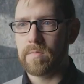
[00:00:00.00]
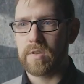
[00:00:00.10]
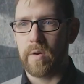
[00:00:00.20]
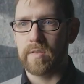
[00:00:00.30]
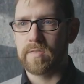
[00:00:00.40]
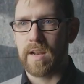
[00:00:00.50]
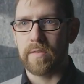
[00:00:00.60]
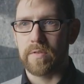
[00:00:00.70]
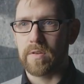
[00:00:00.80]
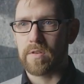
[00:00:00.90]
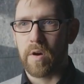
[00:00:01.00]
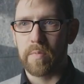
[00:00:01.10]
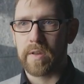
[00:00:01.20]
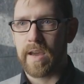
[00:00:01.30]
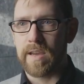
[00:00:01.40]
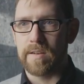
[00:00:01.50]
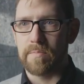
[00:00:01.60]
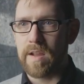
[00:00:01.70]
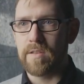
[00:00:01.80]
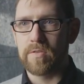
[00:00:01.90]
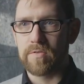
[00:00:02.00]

So instead of a complicated menu